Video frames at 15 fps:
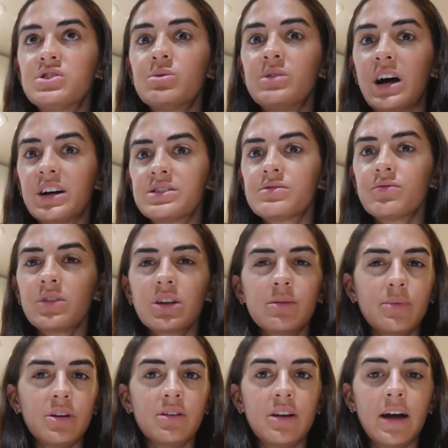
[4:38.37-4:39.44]
So that's really
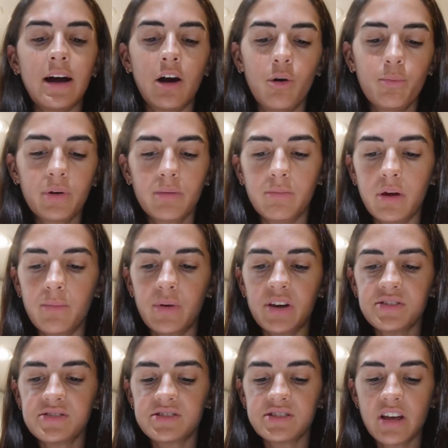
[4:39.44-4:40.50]
been helping me
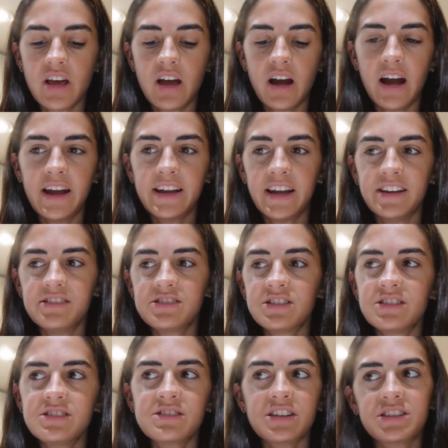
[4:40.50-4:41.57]
because I get into
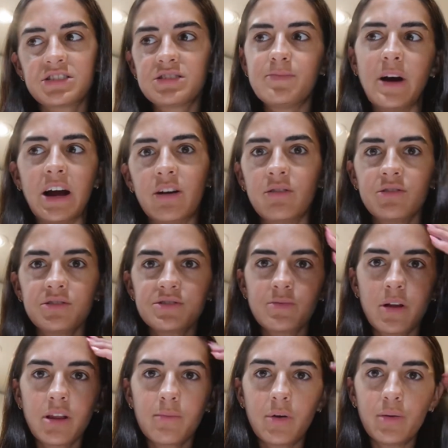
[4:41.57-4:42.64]
these like spirals
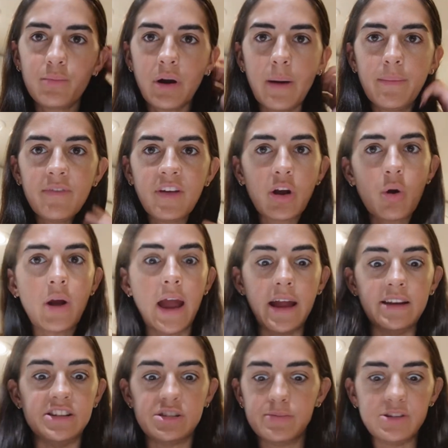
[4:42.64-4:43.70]
while I'm on prep of like, okay, I
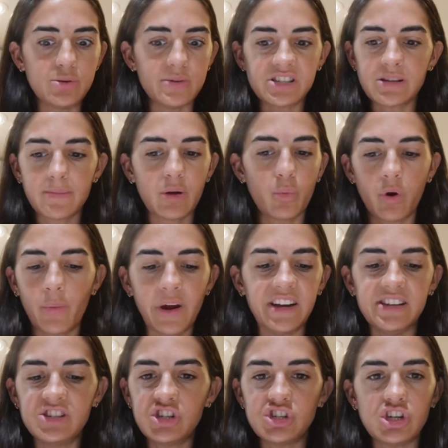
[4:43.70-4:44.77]
need to be doing something. What do I
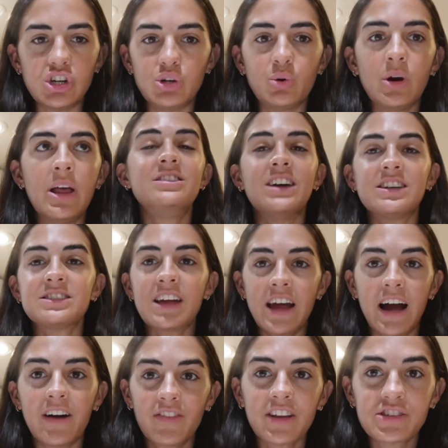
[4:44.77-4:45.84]
need to do? Yes, I
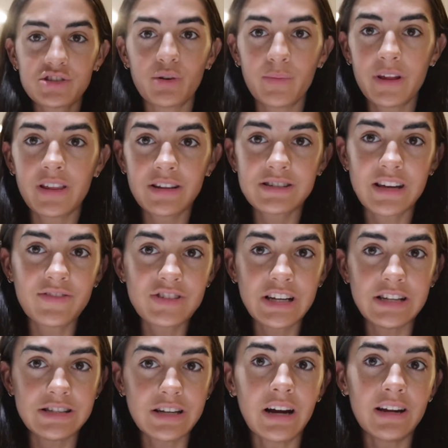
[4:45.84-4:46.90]
have like so many things I have to
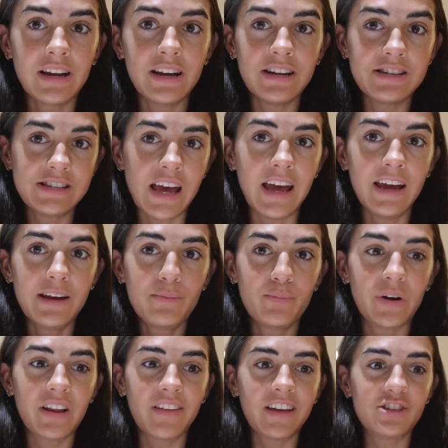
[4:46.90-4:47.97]
get done in a day,
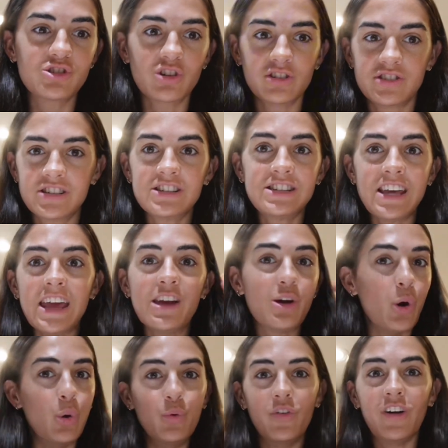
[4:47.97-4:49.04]
but it like starts to take
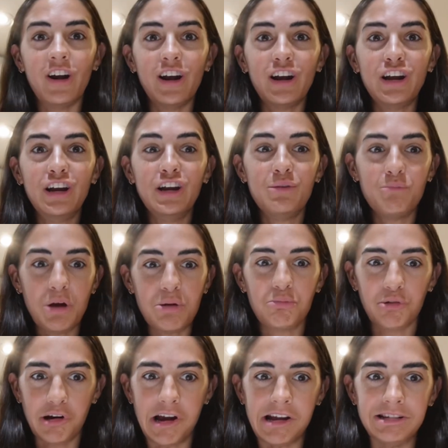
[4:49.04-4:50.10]
over my
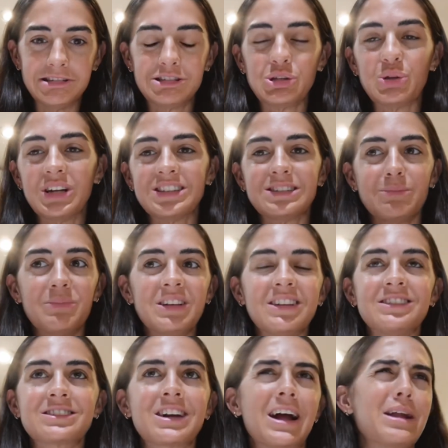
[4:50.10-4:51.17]
brain. So that's something
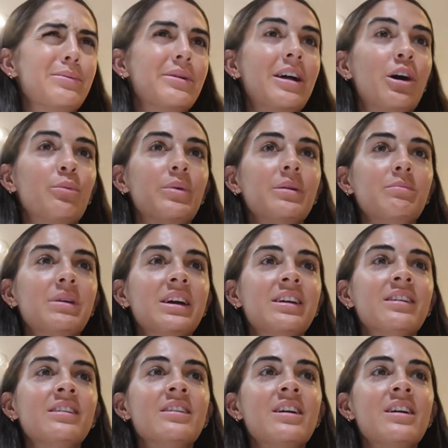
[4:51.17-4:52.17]
that's kind of been helping me.